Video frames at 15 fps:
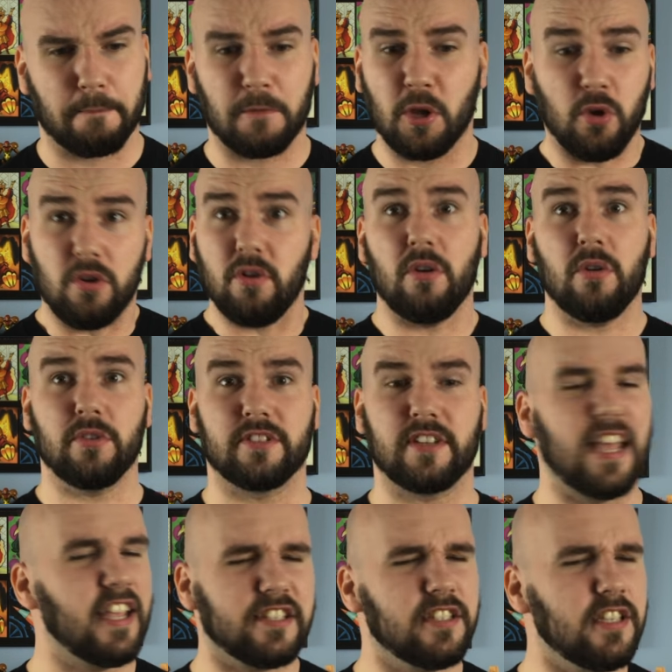Who knows?
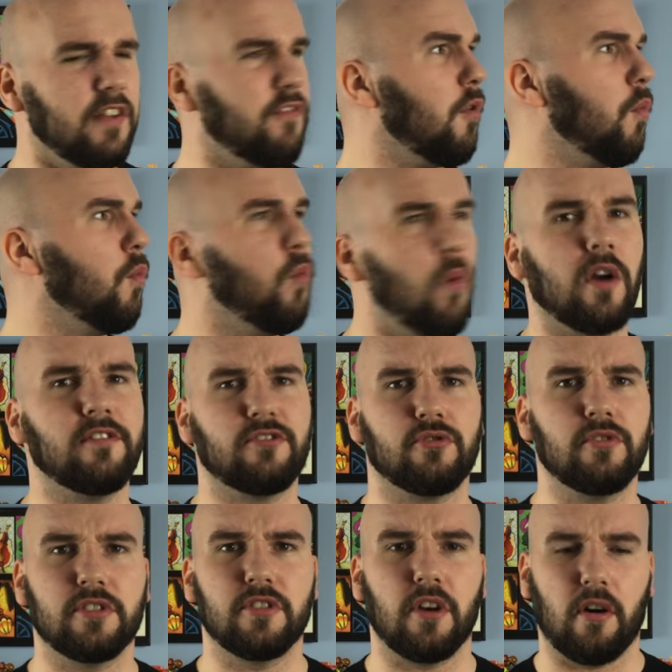It's never once
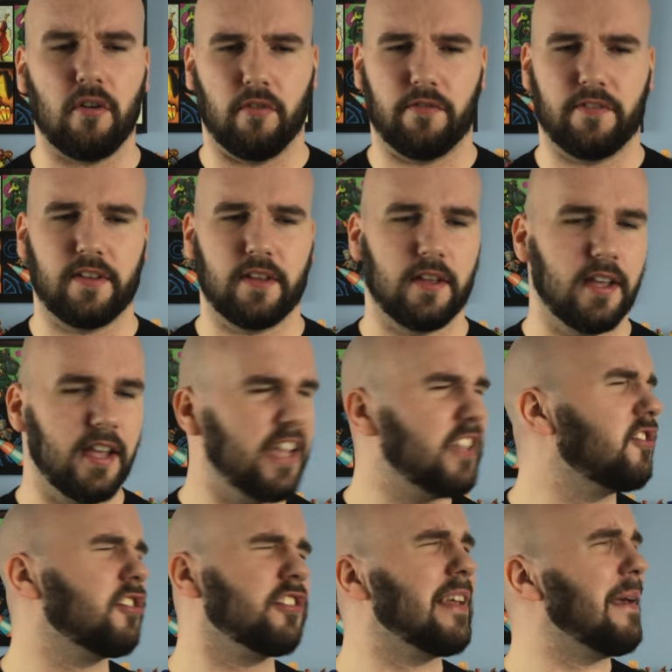resolved. It's
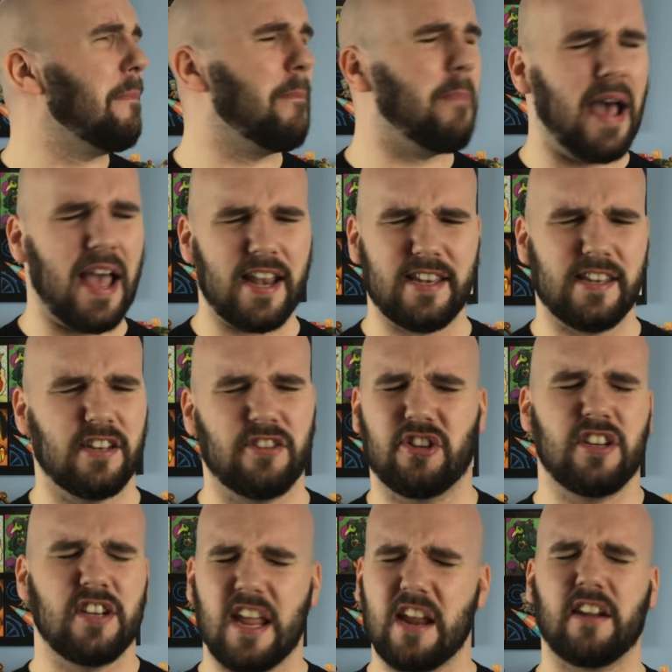just a band of
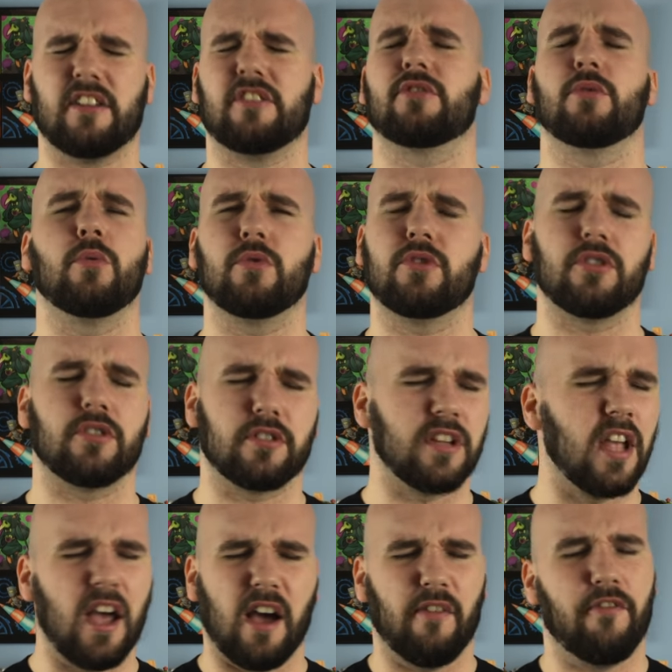generic soldiers
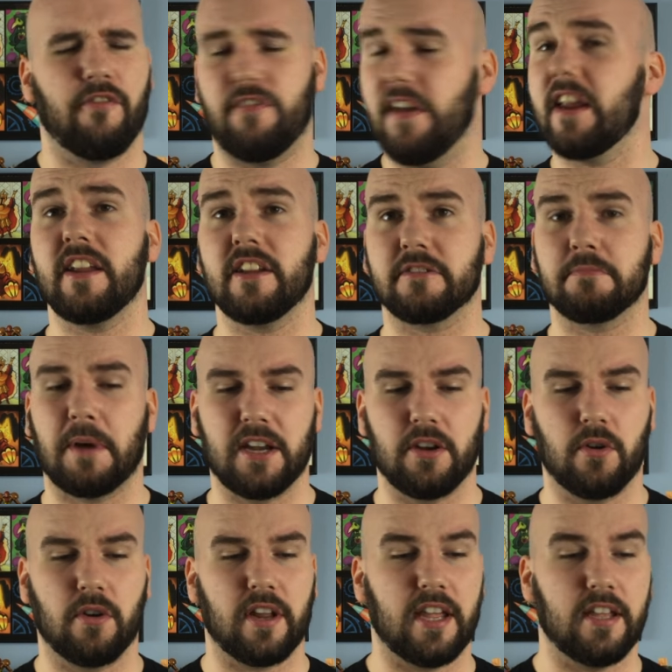of various
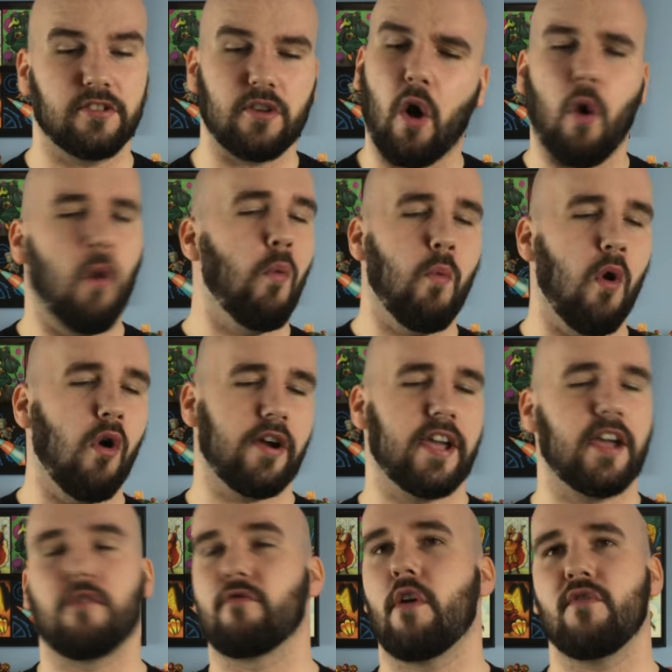minorities all walking
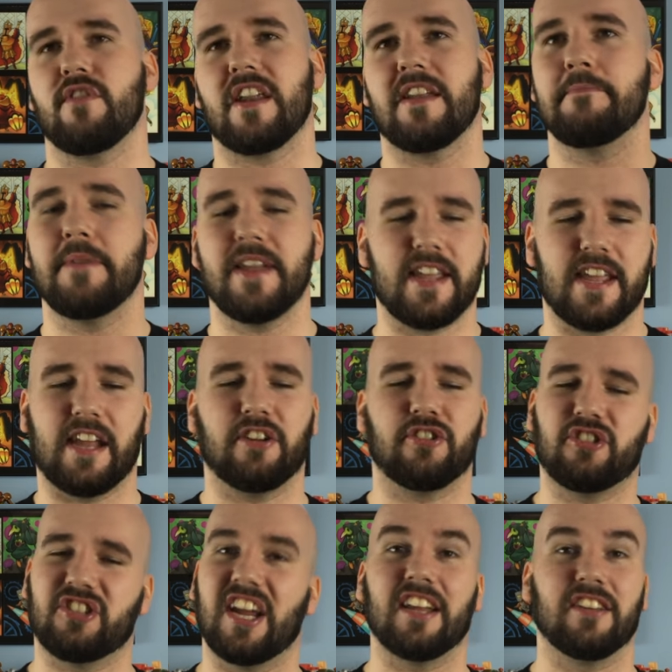around and making
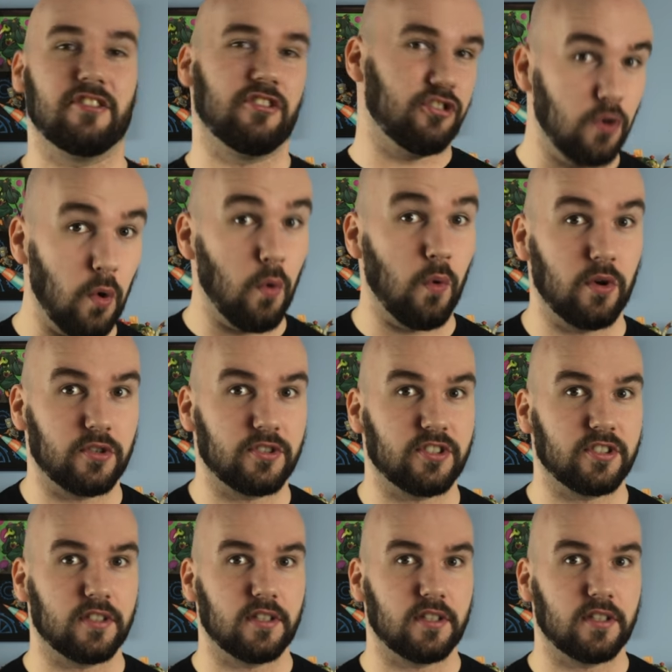shit jokes.